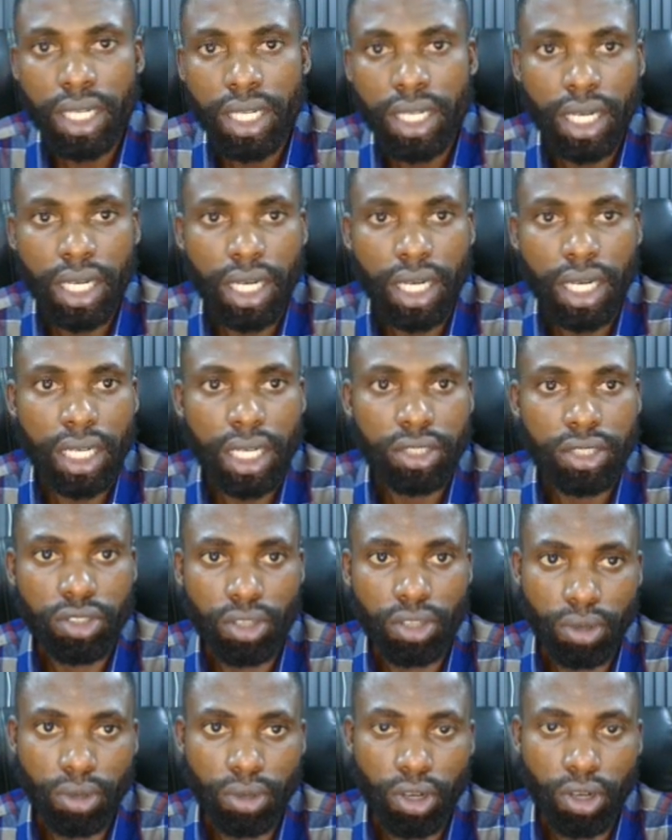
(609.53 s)

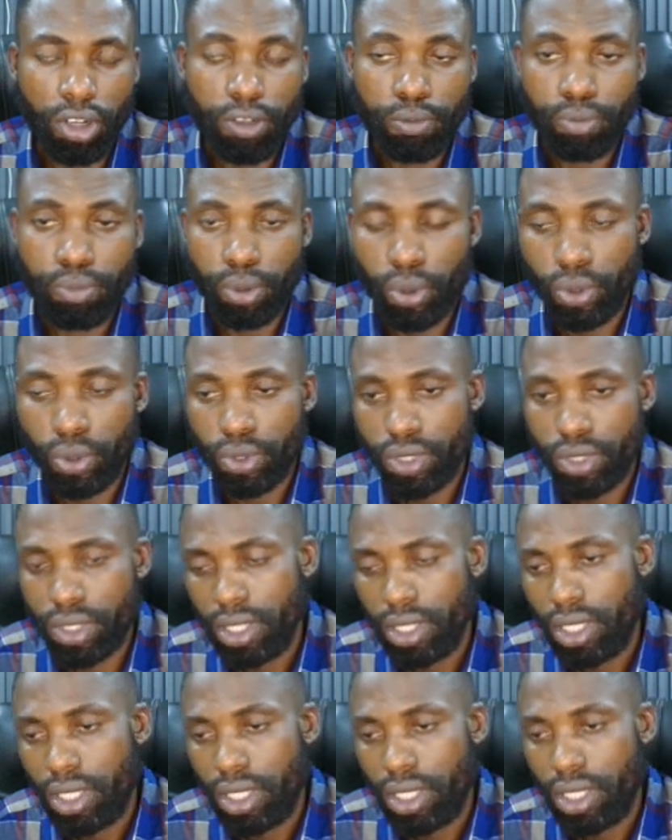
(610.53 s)
blog post
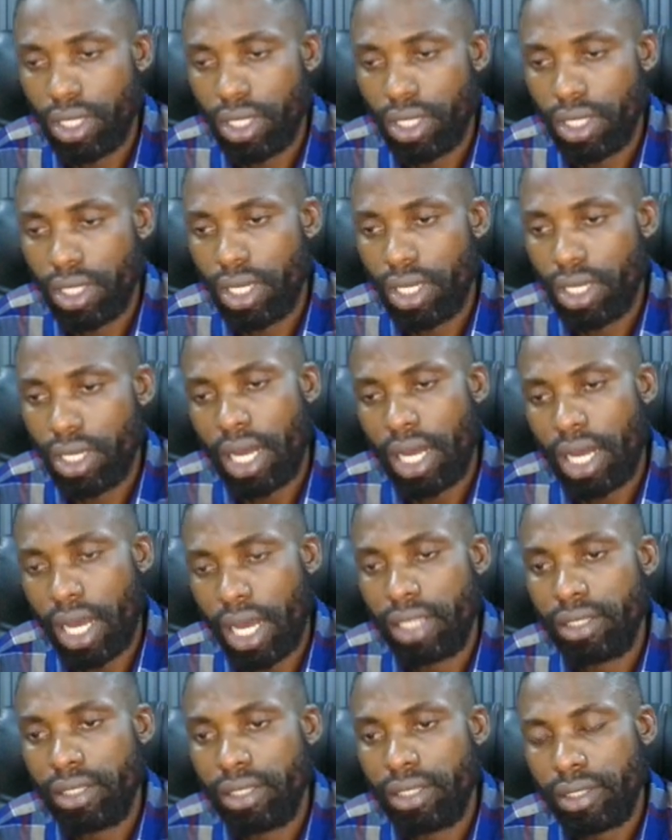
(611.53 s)
and
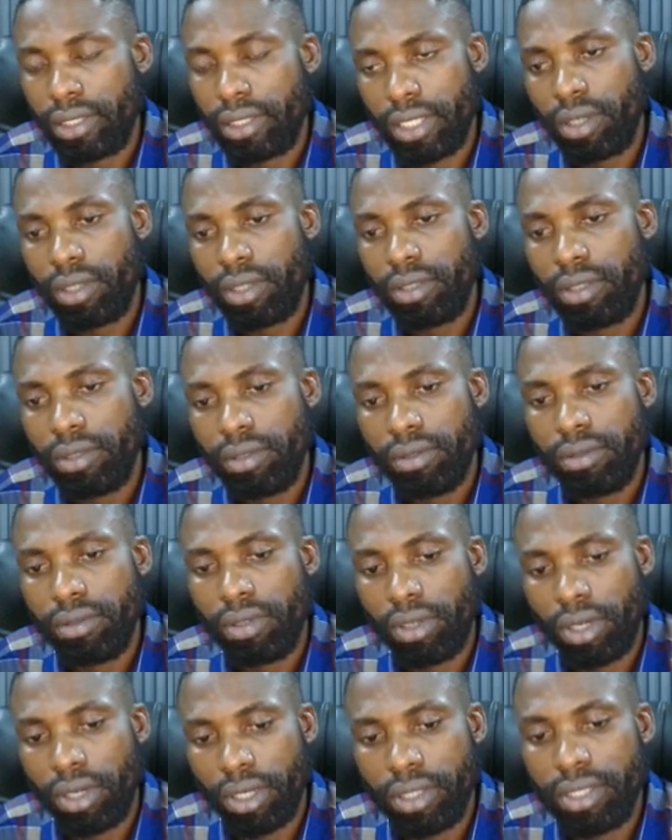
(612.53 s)
keep your
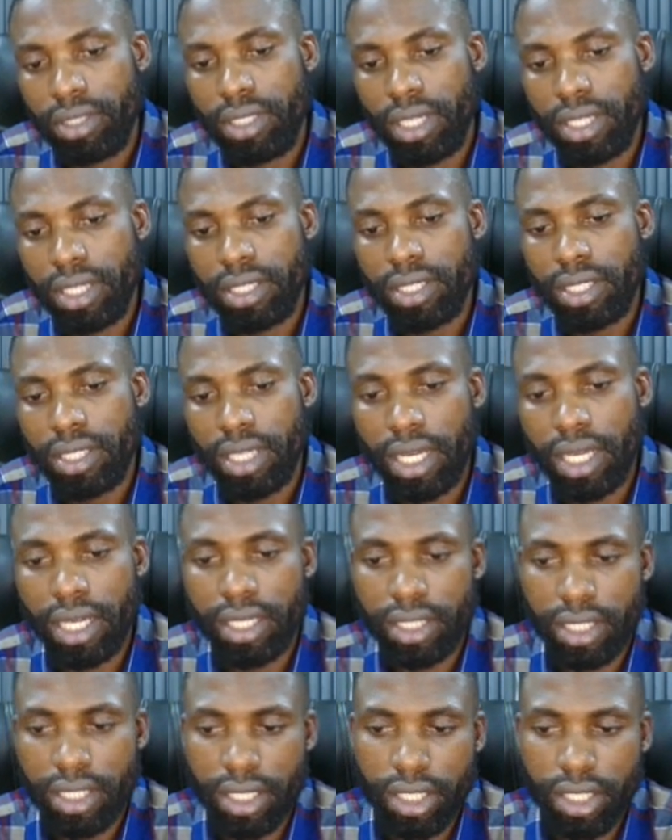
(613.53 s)
audience
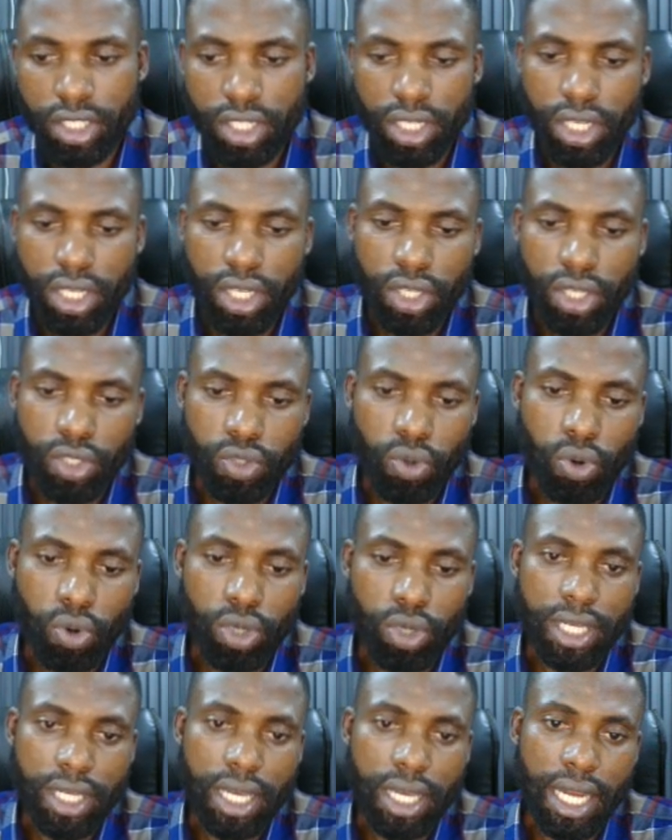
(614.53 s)
engaged.
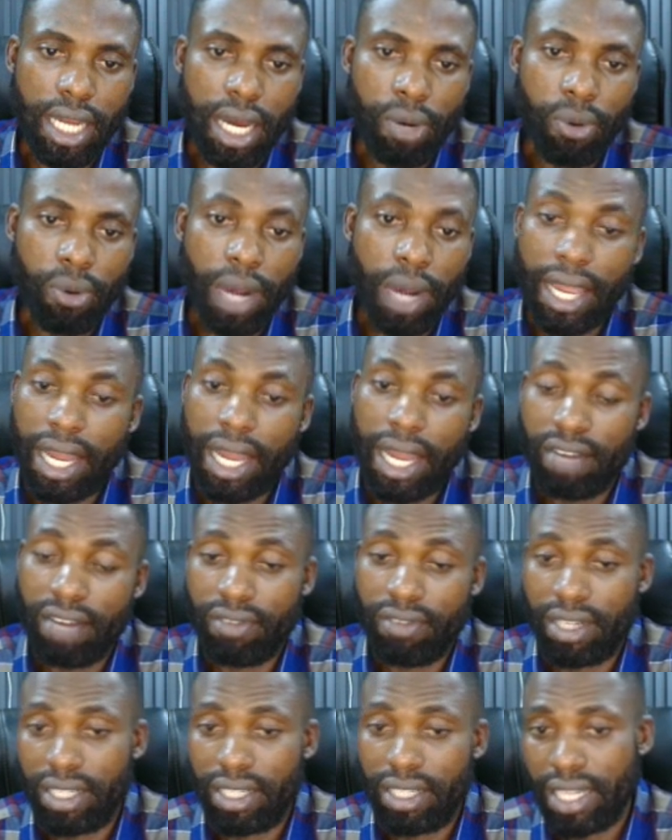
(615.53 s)
So here now, I have
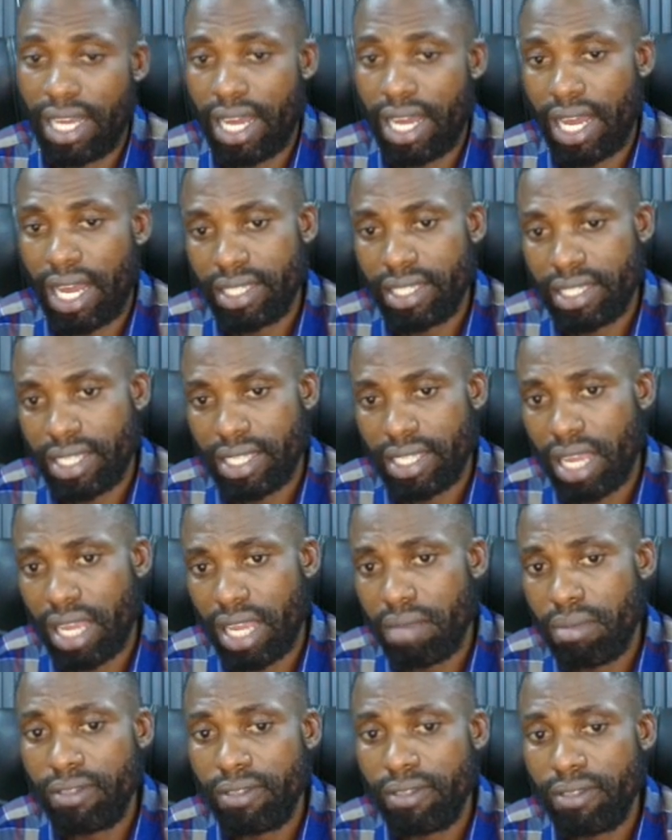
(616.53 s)
another
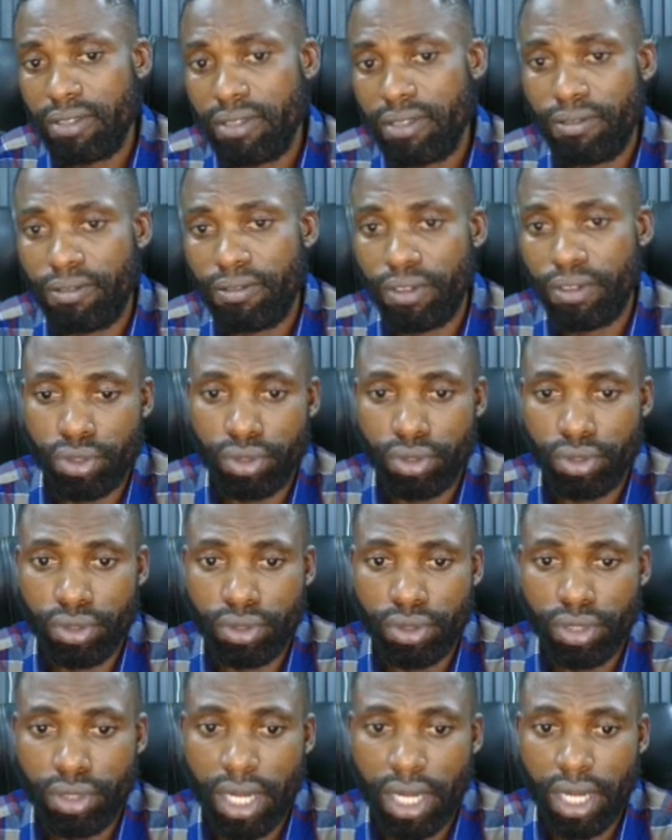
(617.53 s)
assignment for you.
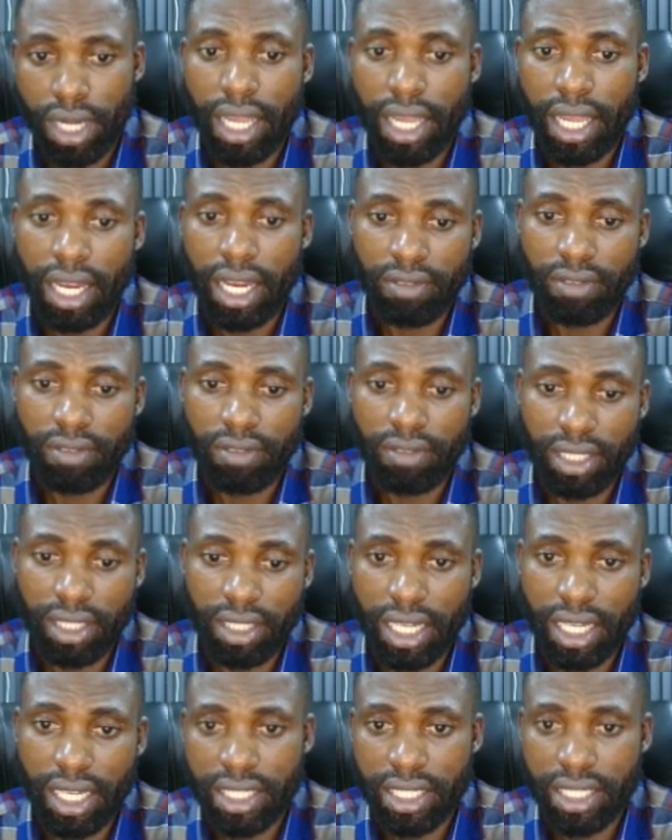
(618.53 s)
I have
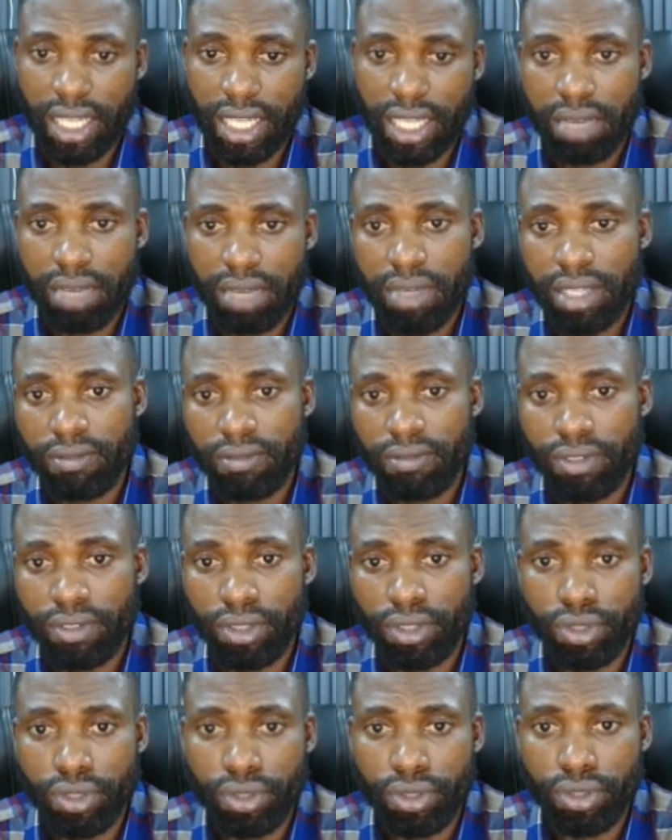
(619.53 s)
another assignment
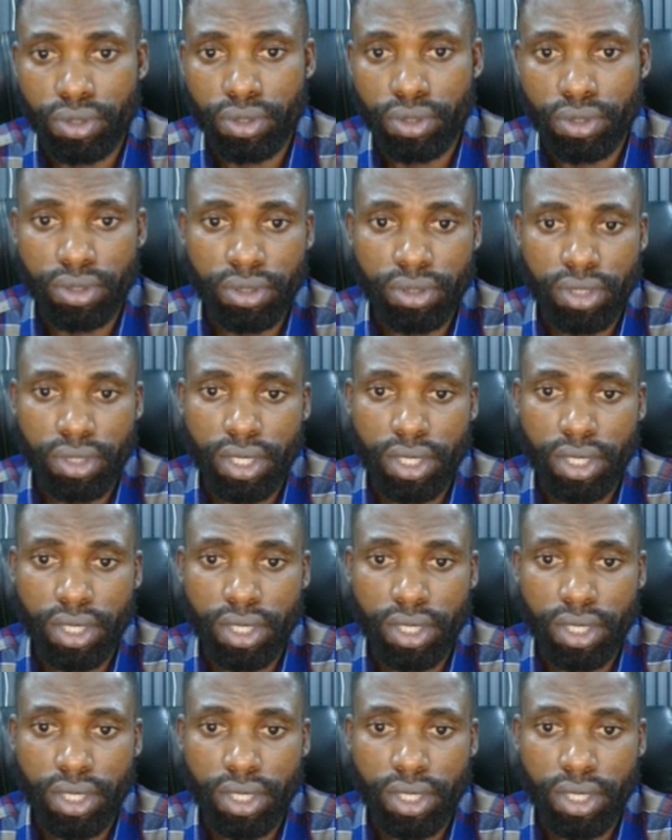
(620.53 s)
for you,